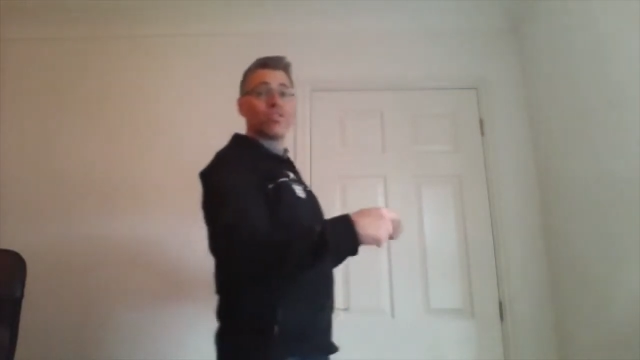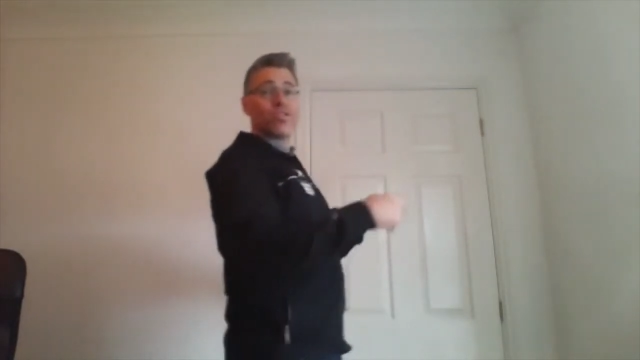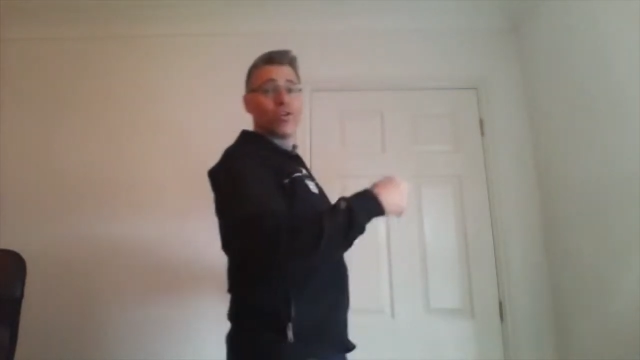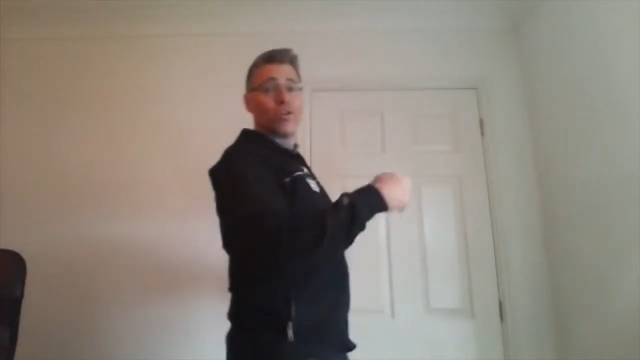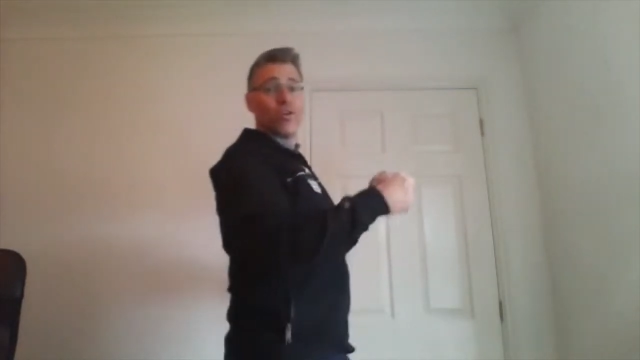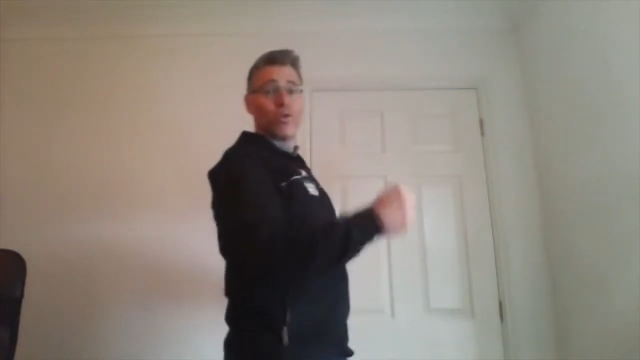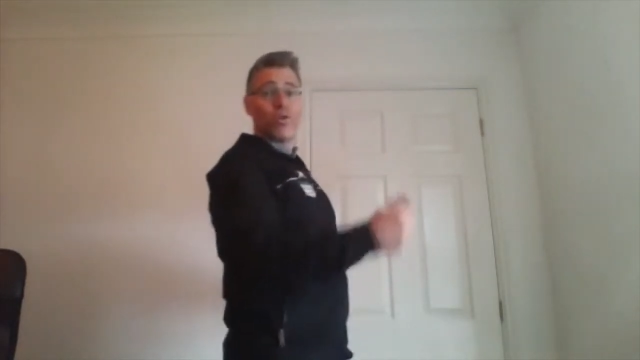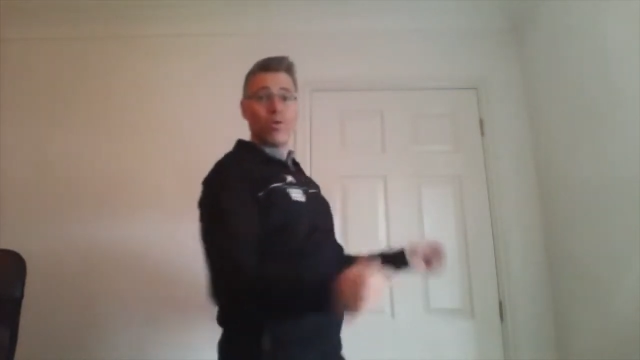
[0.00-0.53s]

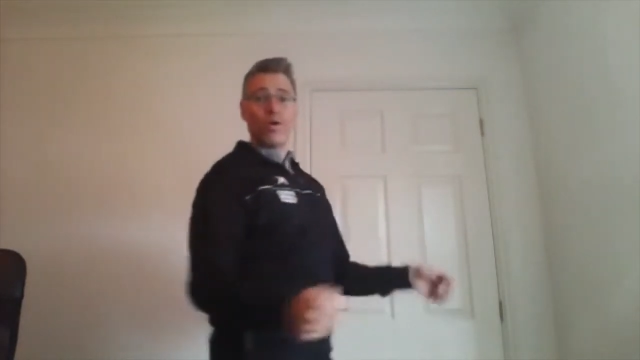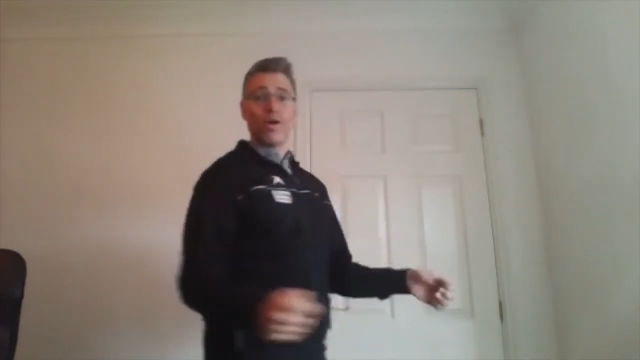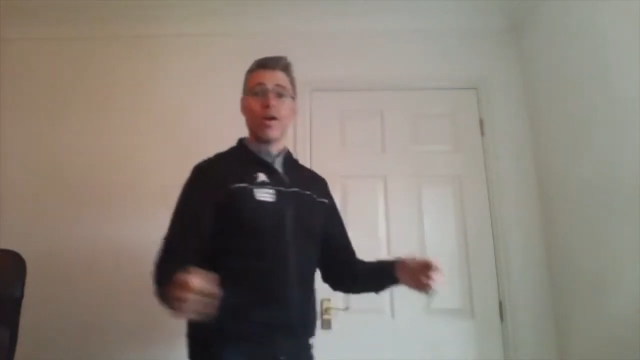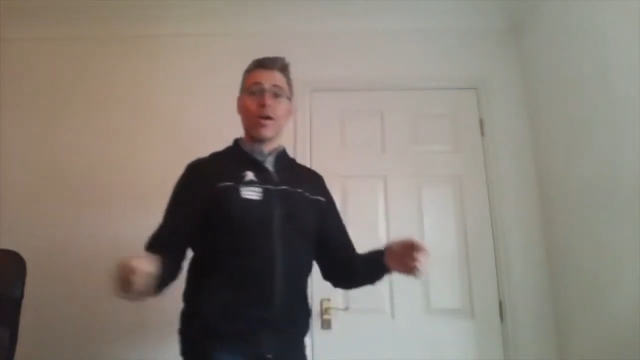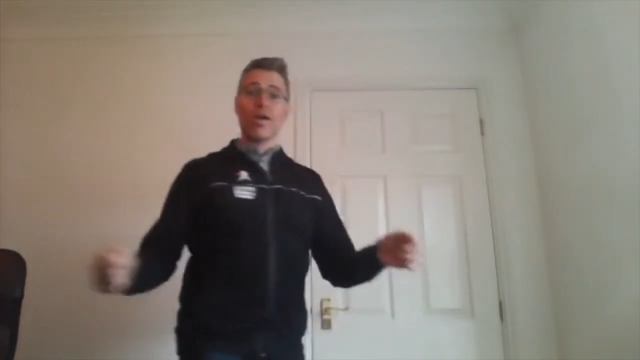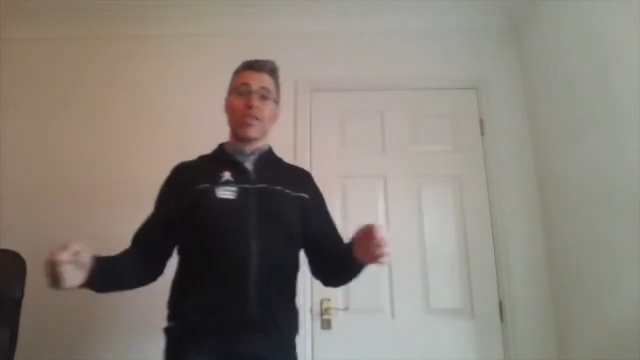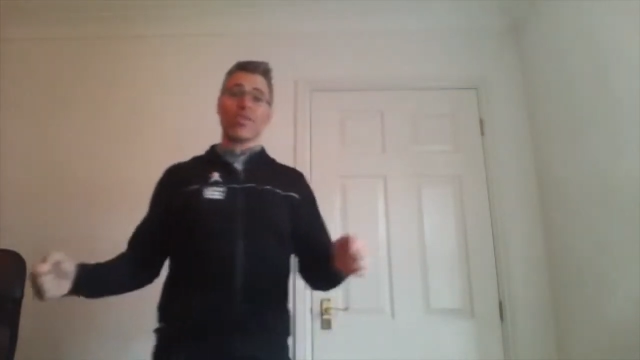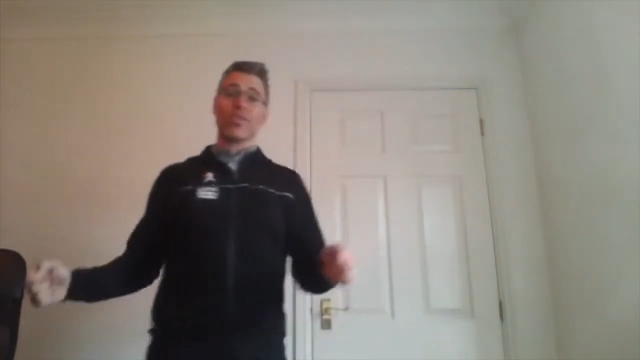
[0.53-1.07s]
2,
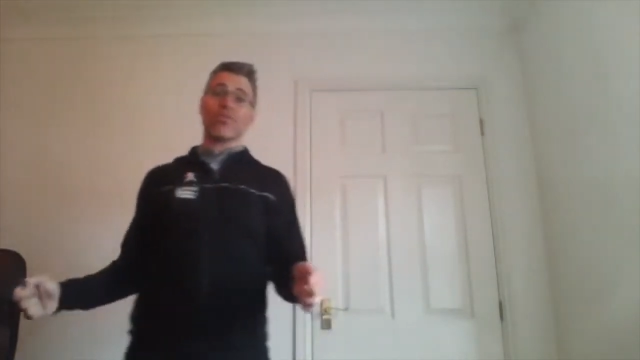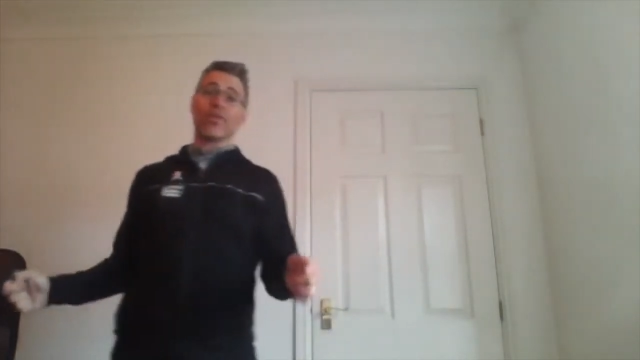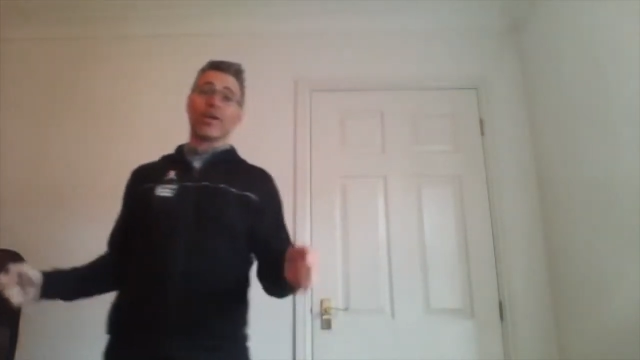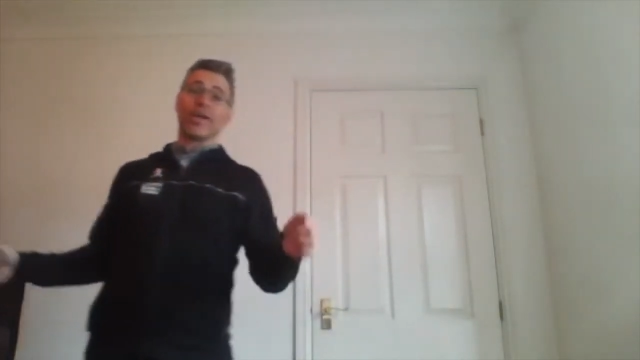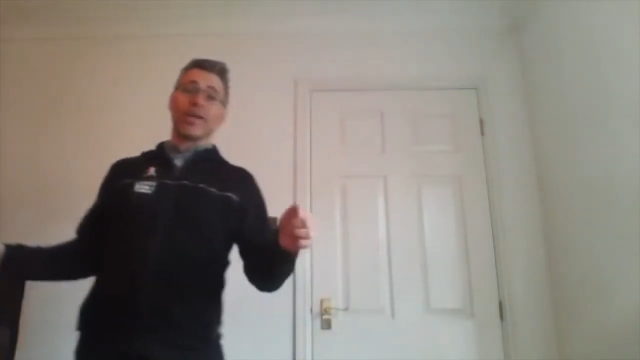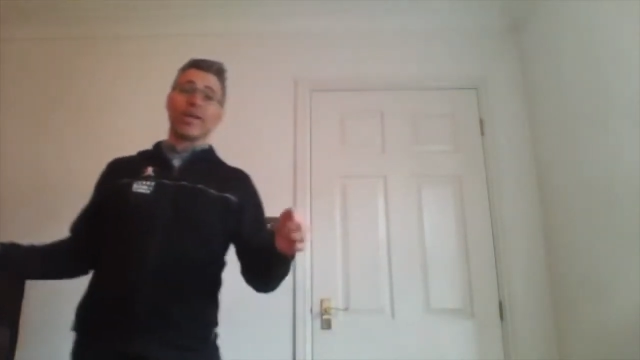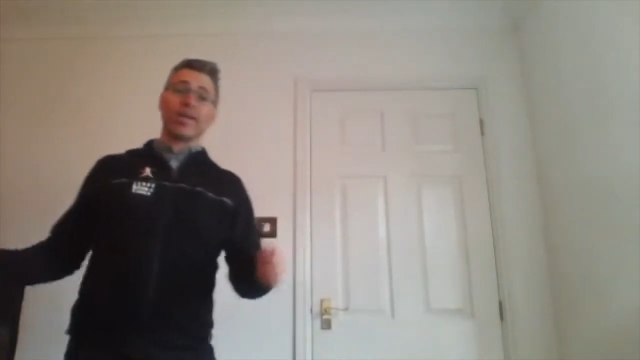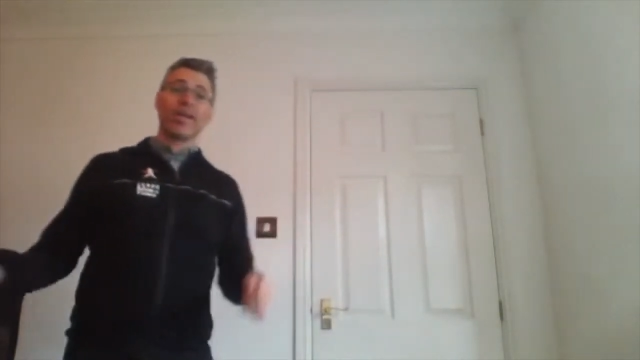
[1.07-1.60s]

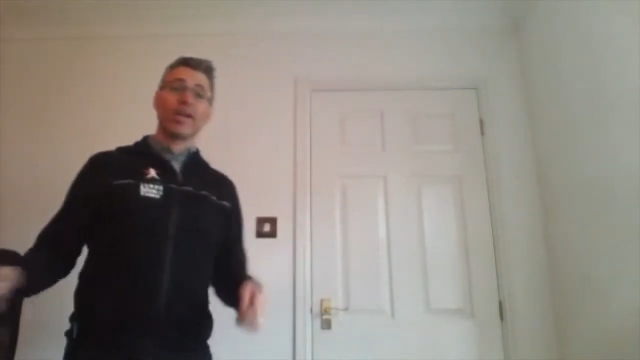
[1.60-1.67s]
3,